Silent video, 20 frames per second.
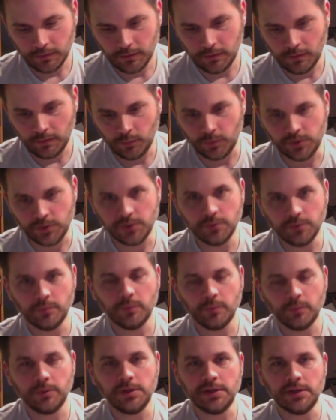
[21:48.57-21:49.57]
when you
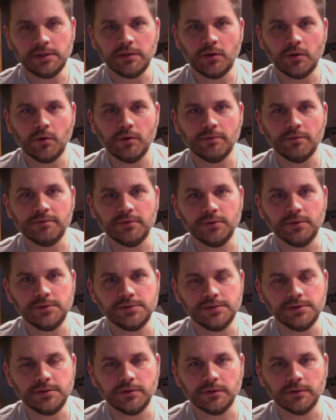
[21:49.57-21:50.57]
when you eat whole
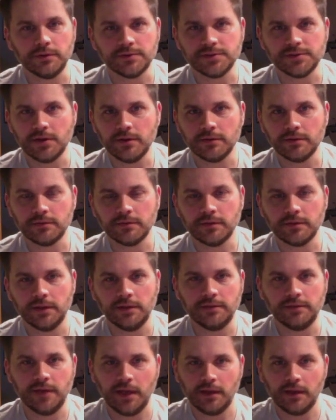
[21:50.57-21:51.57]
foods, you know, the salt
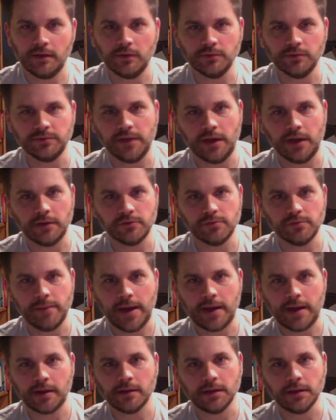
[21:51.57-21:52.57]
intake goes down
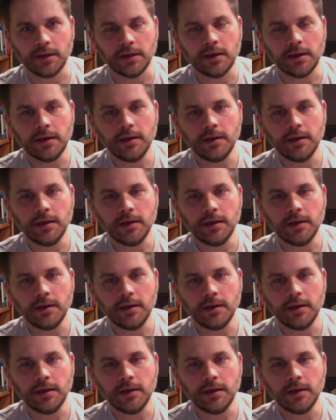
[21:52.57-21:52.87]
dramatically.